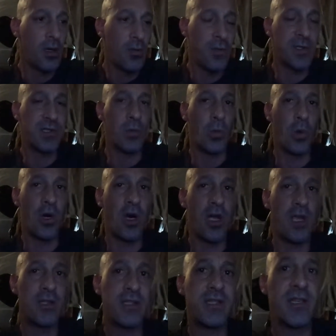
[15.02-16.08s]
Reason why
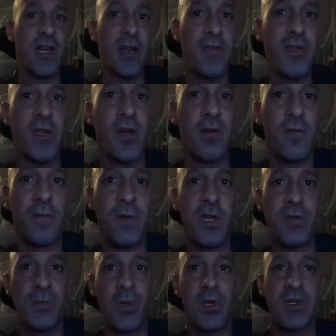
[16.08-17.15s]
is he's got a thing on
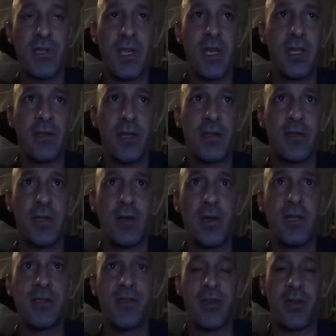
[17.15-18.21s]
Facebook saying
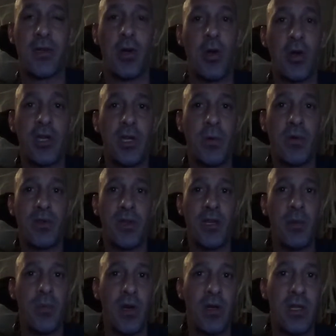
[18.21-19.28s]
that he's not going to argue with
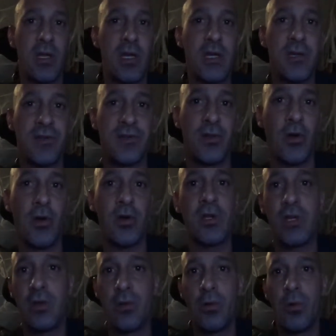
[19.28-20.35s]
anybody. He doesn't
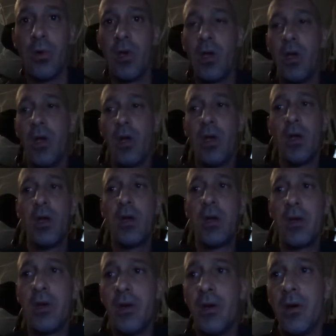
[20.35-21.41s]
argue,
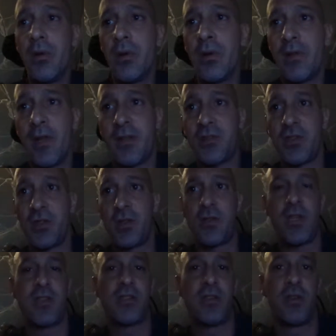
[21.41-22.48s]
you know, and
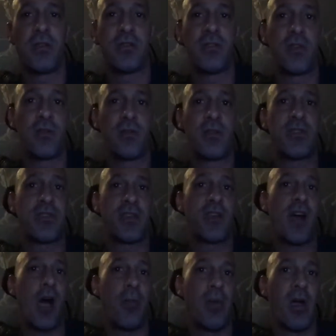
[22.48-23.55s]
that's just it's a
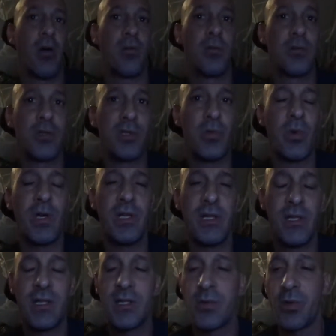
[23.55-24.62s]
cop-out is what it
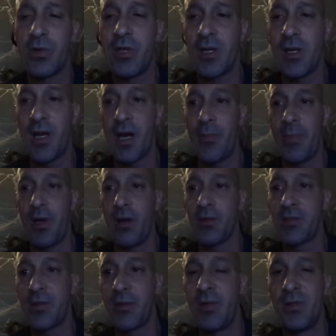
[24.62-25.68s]
is. Really a cop-out,
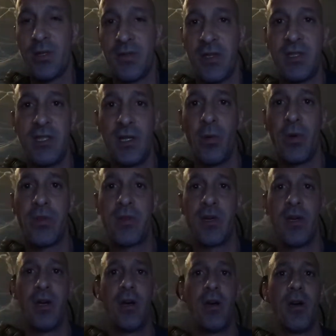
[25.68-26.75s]
so we don't have to deal with
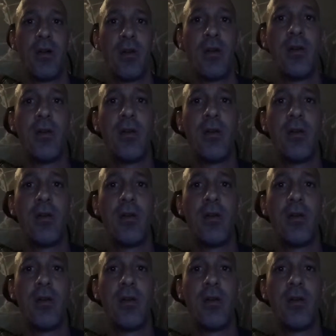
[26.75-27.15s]
the